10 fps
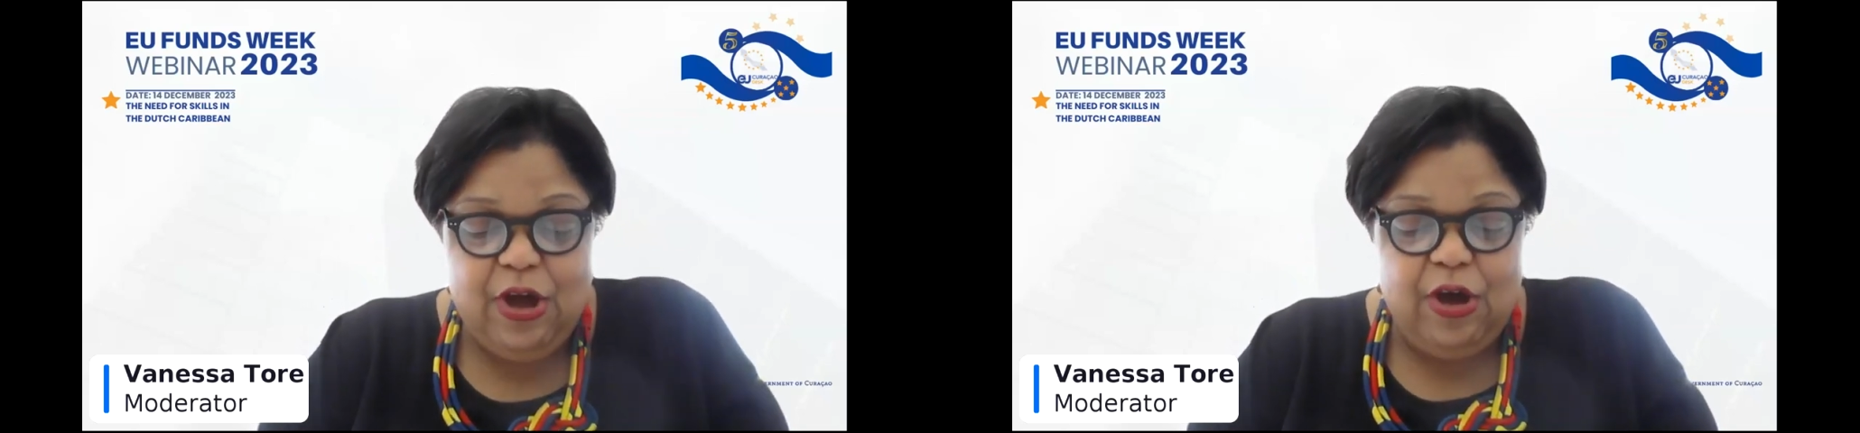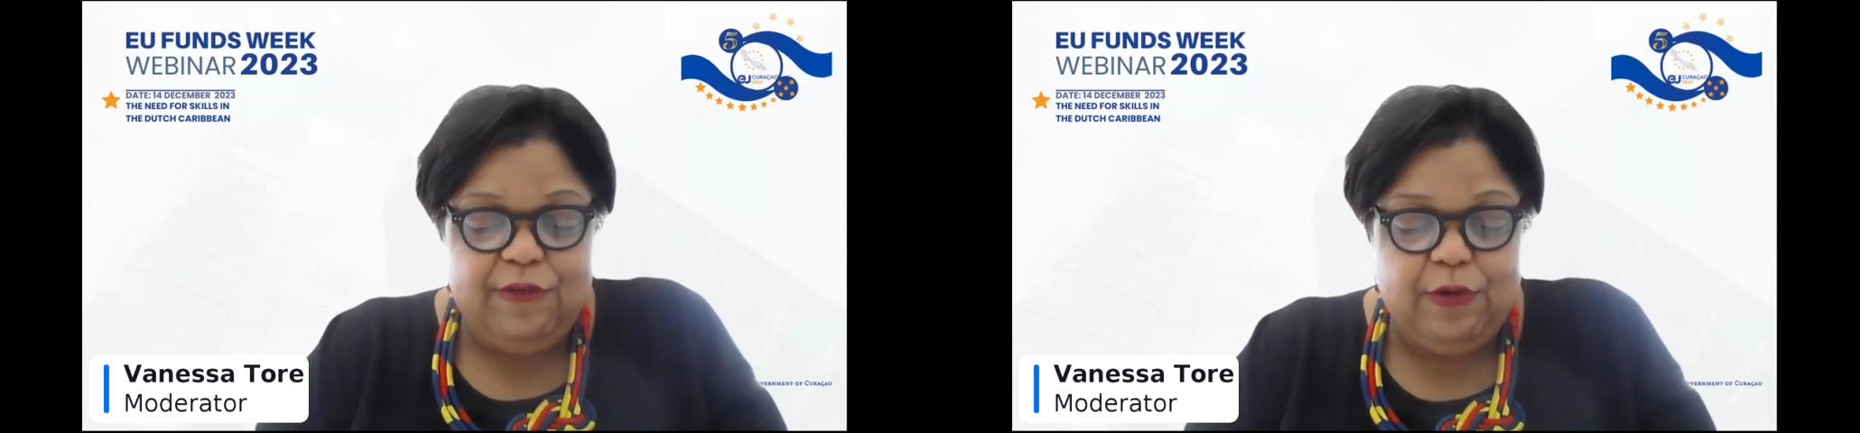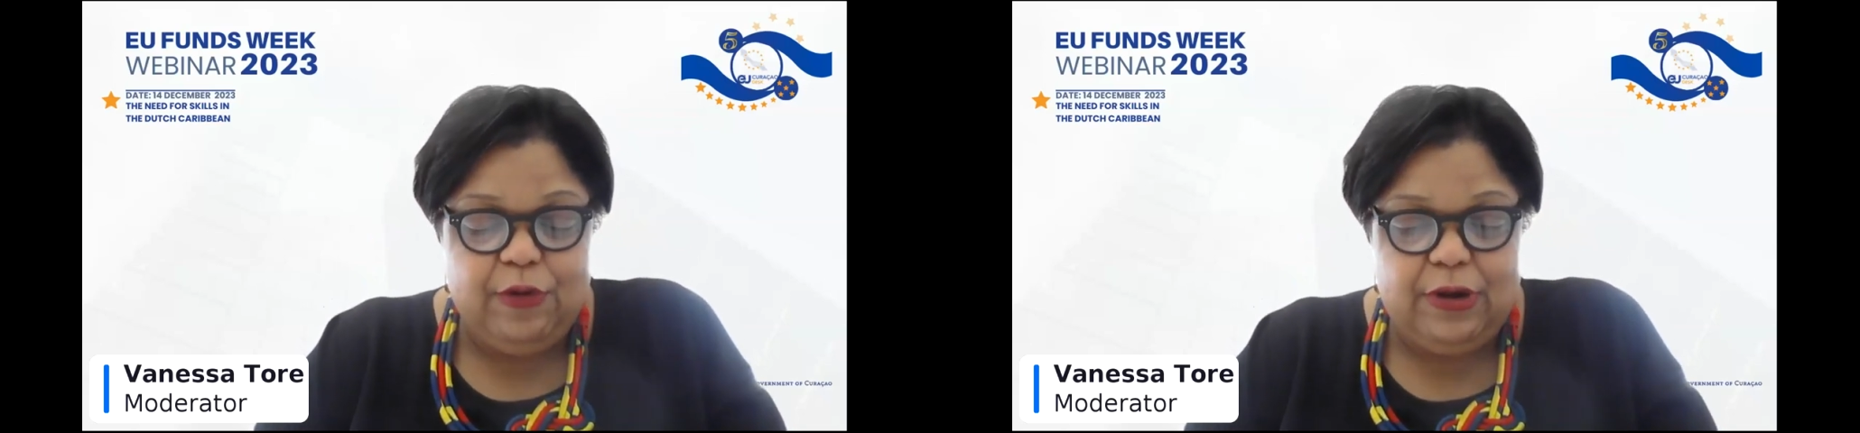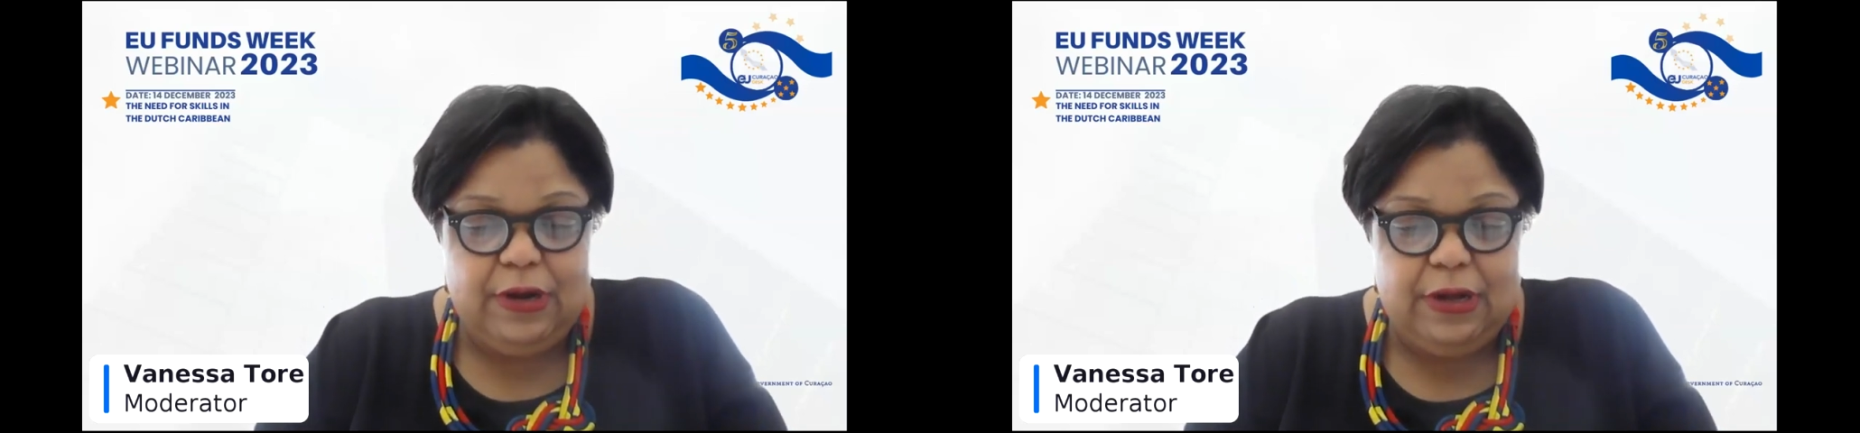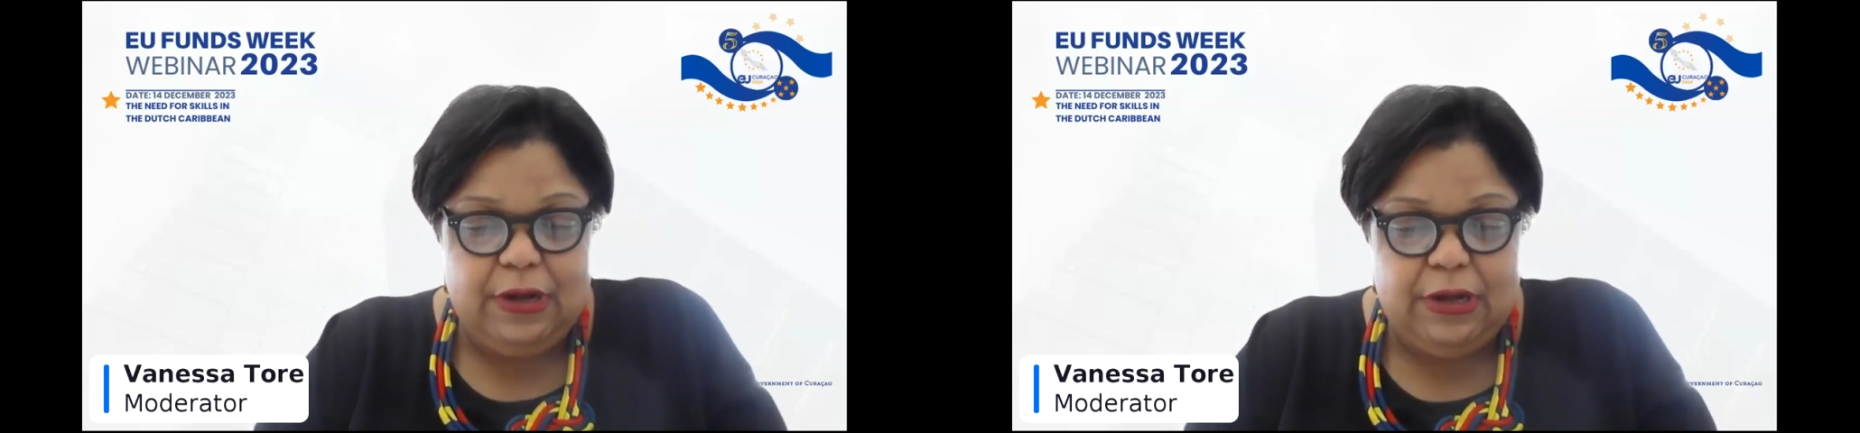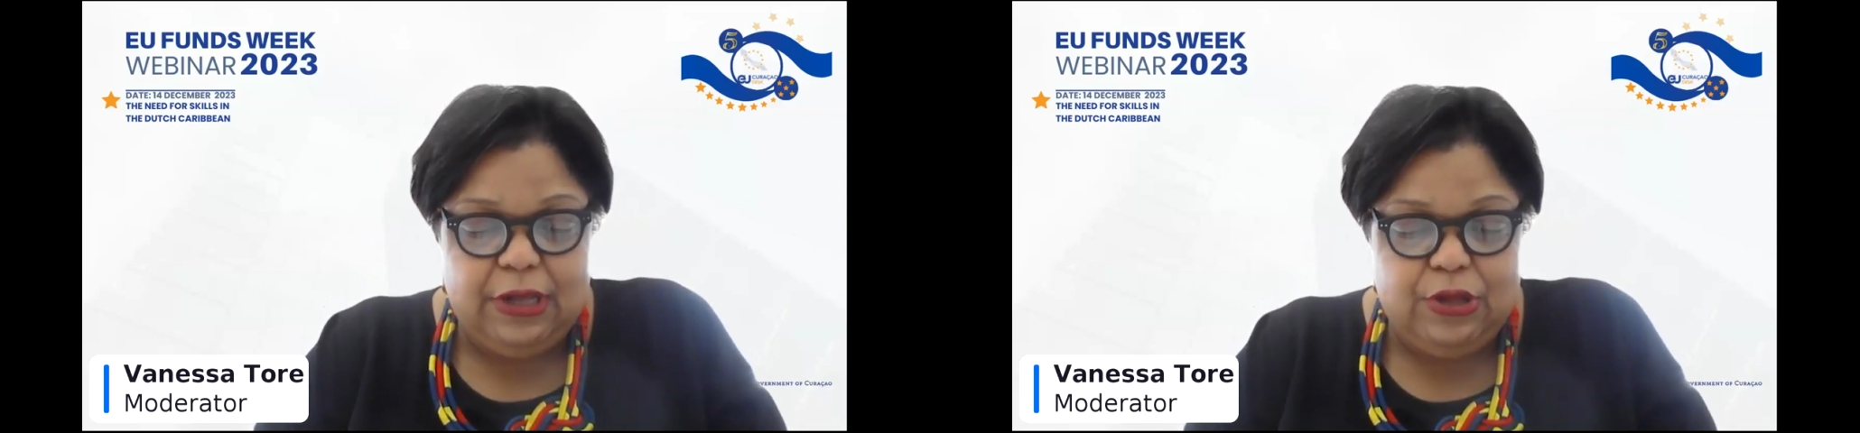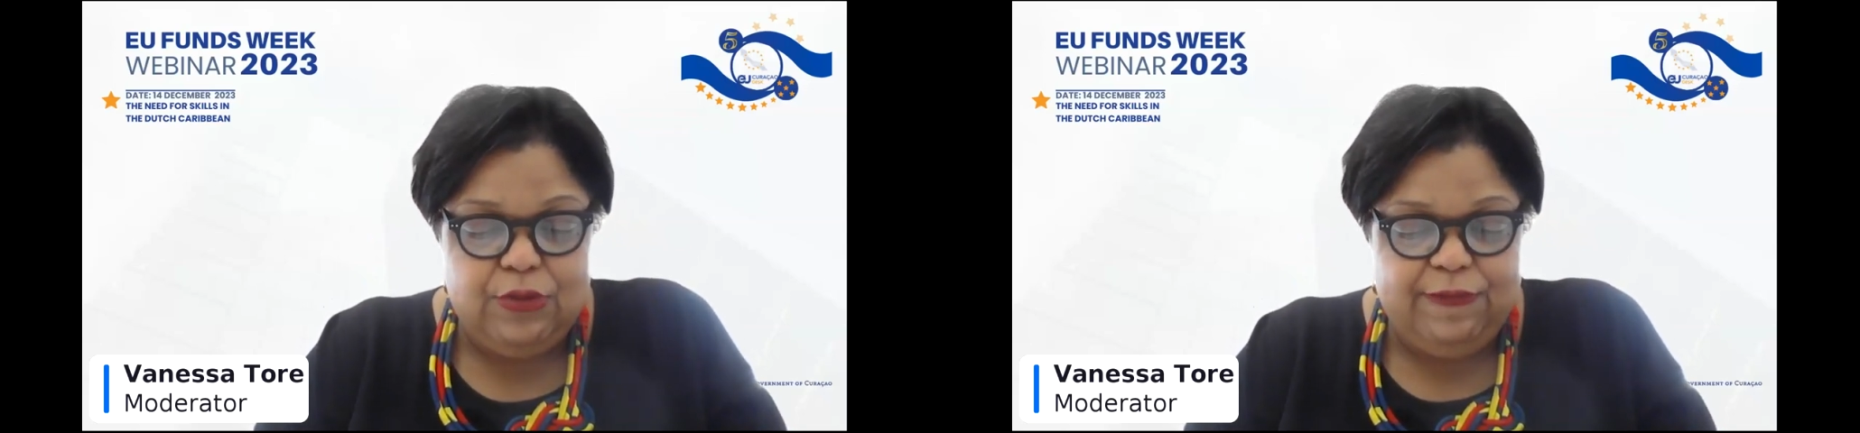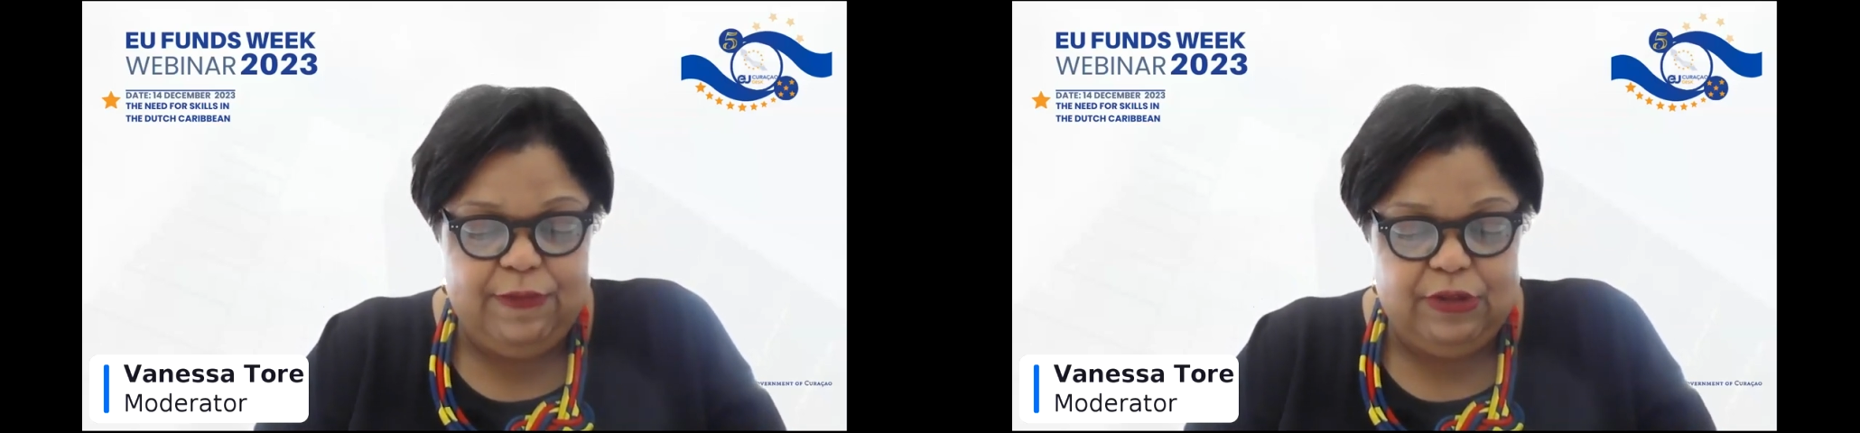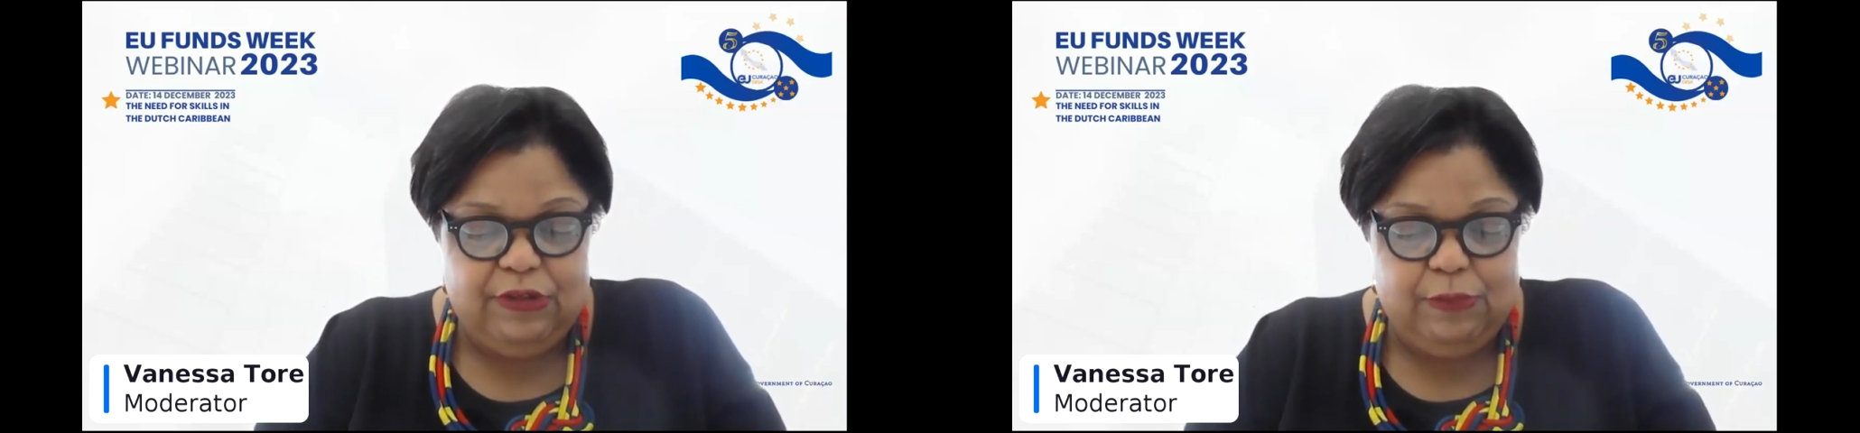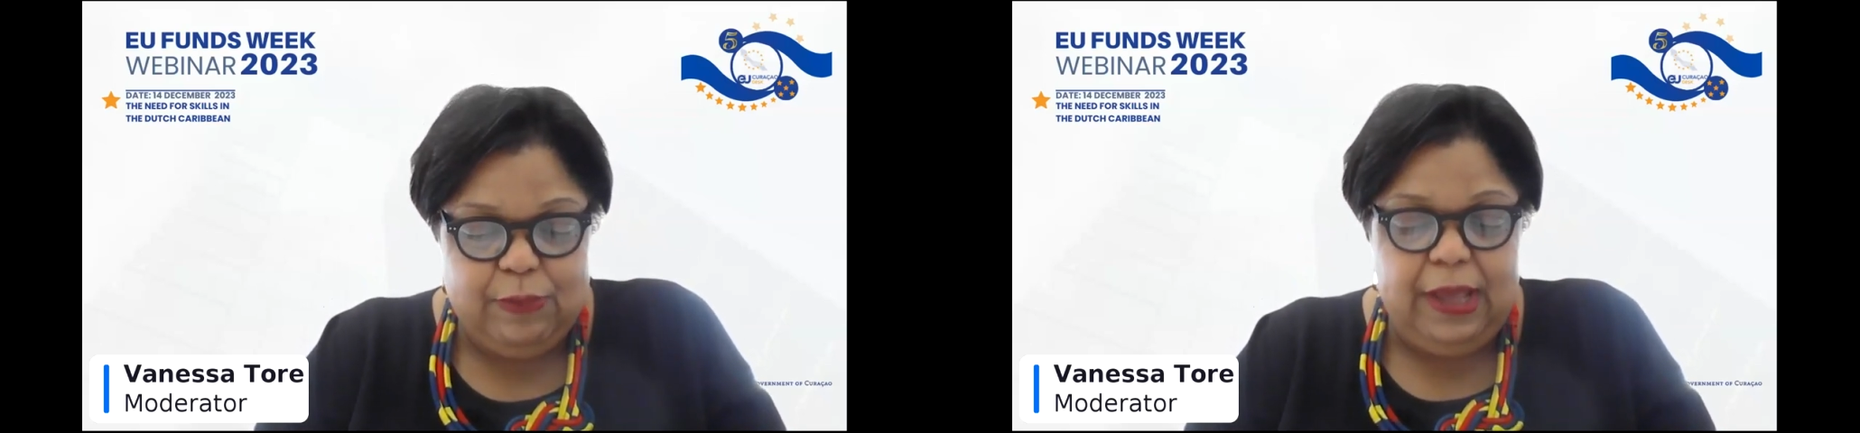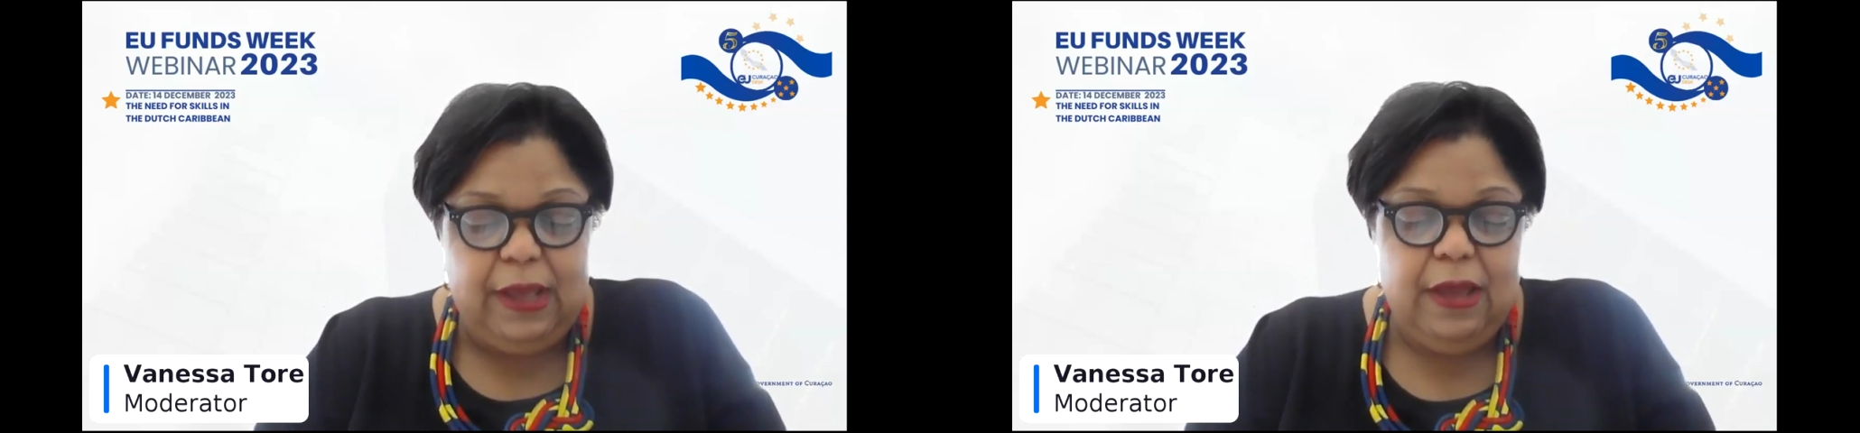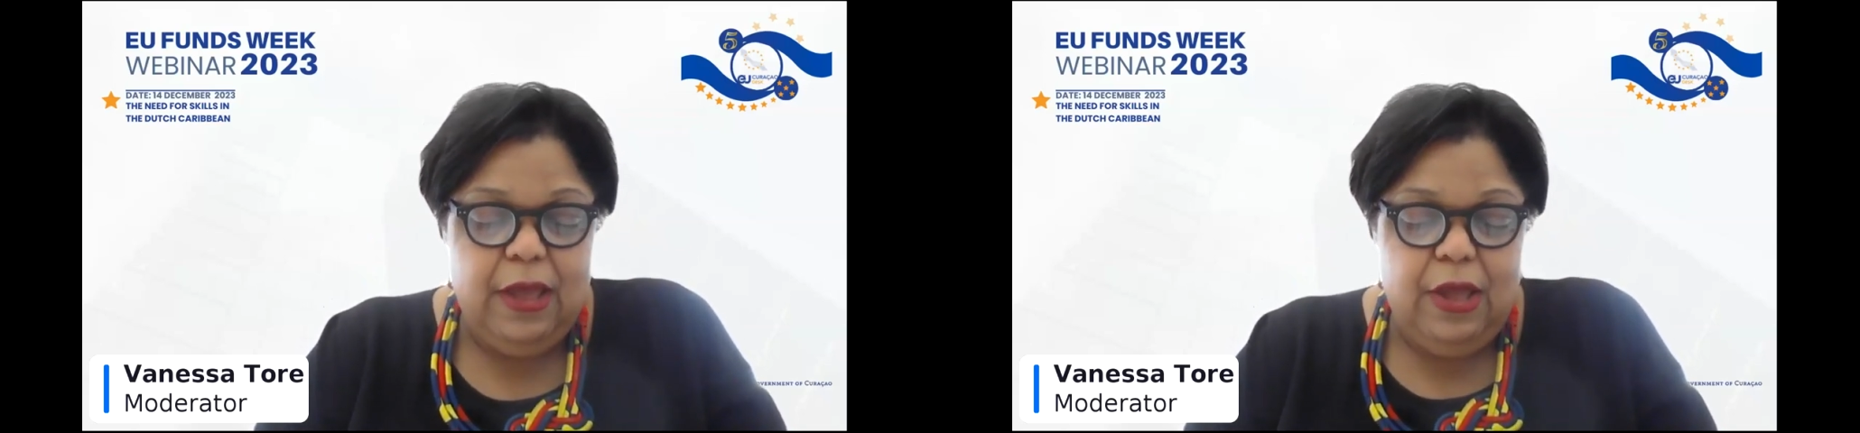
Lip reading: of our EU Funds Week.